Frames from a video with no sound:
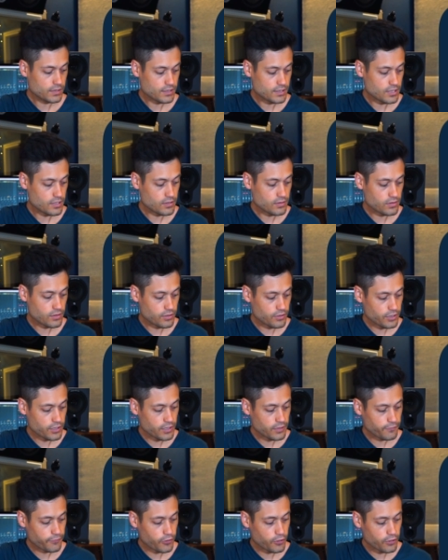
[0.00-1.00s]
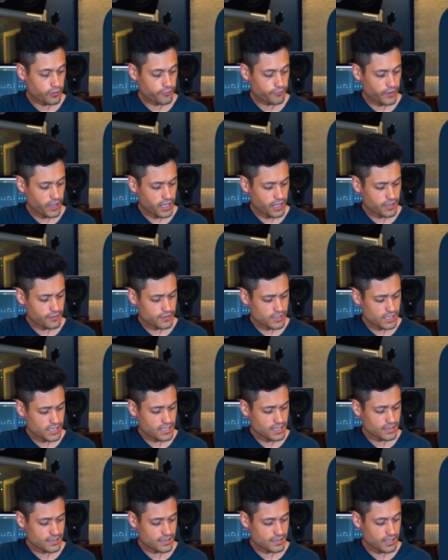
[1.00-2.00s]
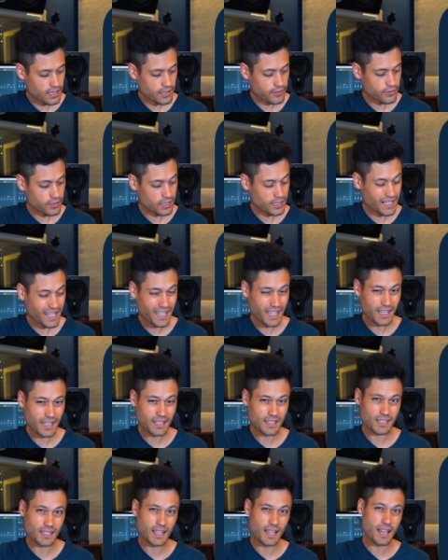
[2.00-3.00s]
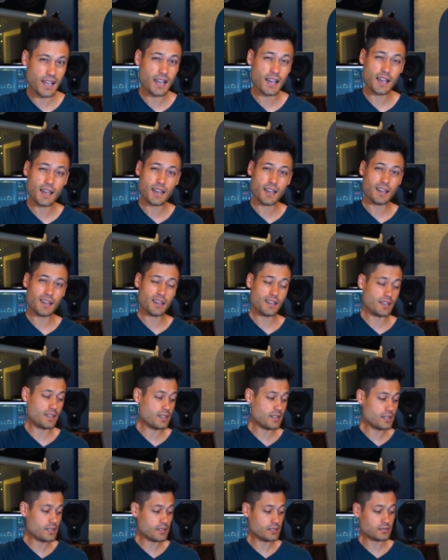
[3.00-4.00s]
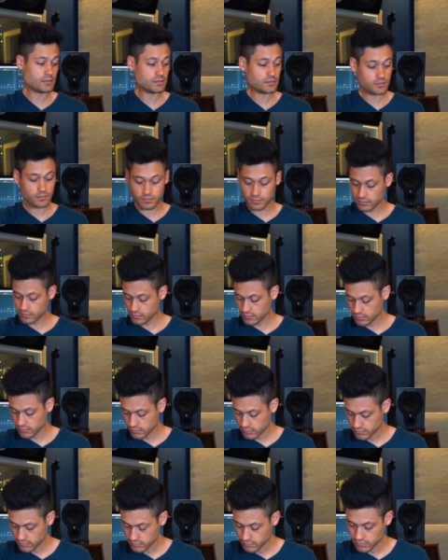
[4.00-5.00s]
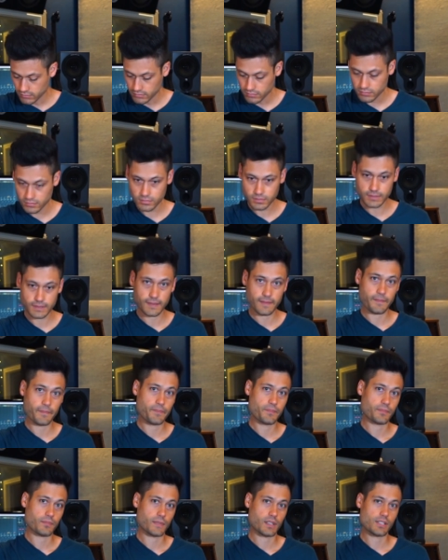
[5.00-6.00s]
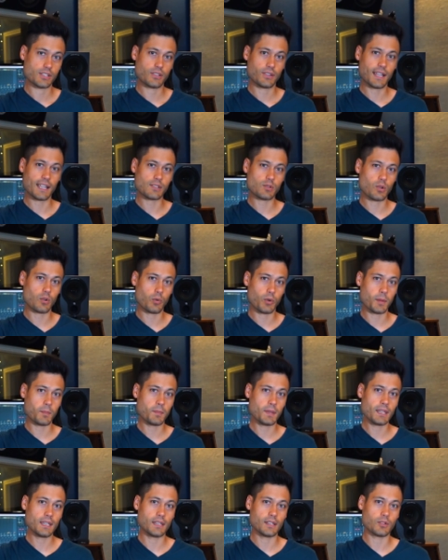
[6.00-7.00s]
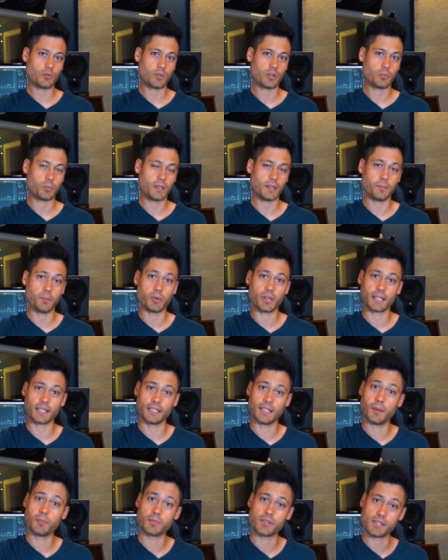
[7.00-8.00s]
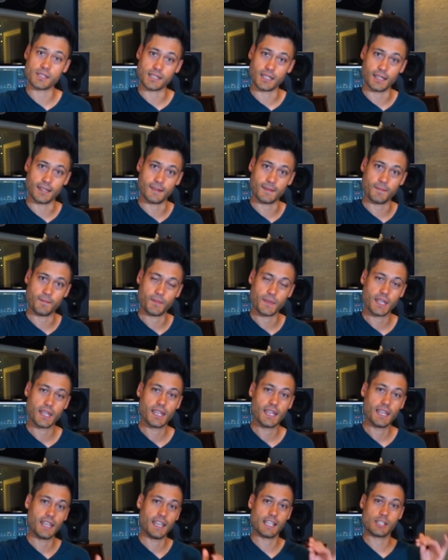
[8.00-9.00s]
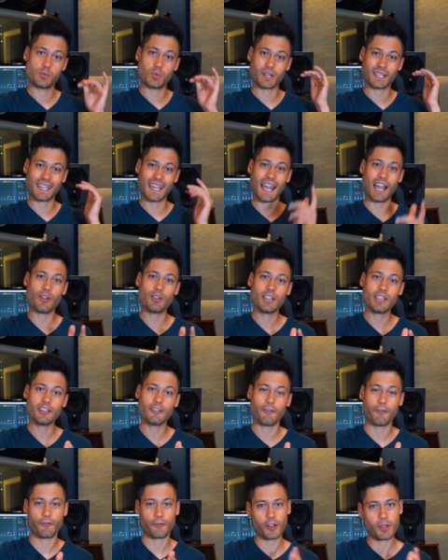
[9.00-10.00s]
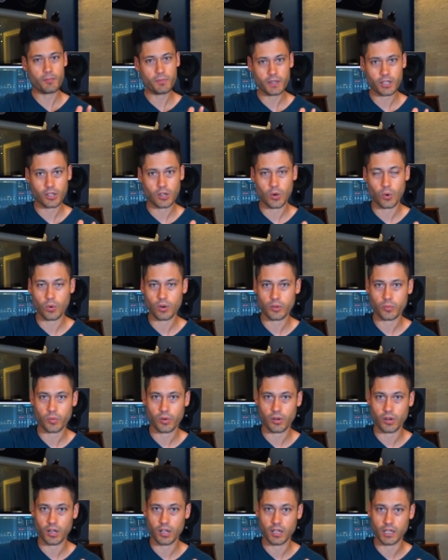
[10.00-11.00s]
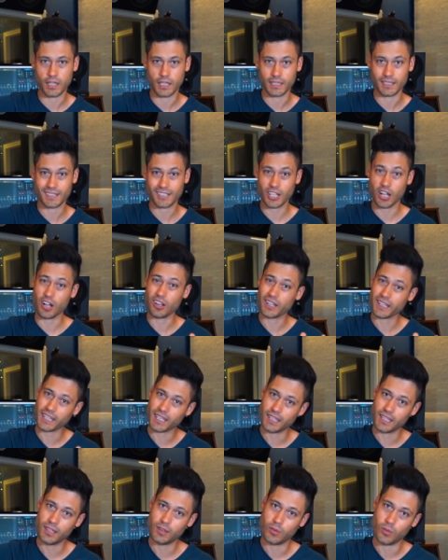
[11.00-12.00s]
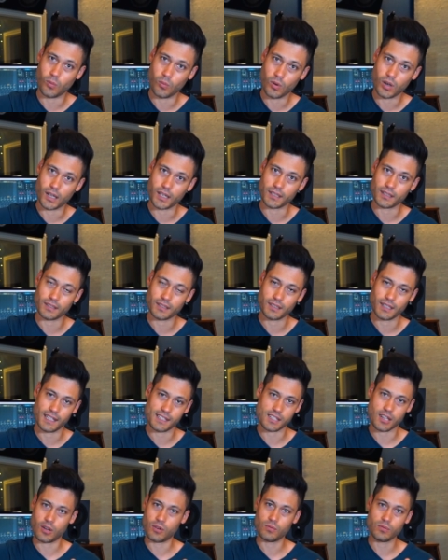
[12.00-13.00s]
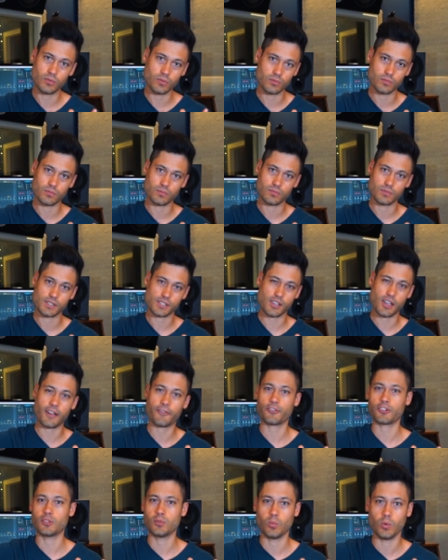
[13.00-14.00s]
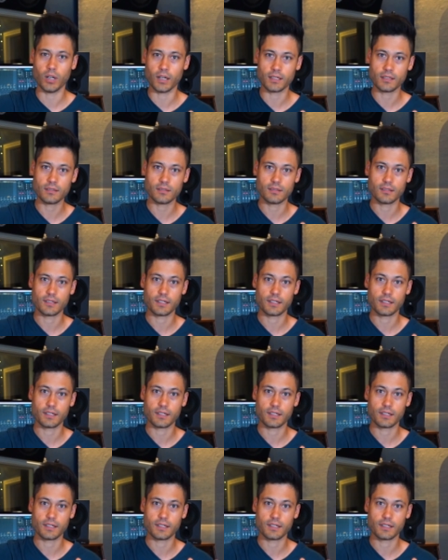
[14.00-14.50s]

2, 3, 4, 5, 6, 7, 8, 9. So that's what we mean when we bring numbers in, is we're counting from the chord we're on, calling it 1, its own sovereign 1.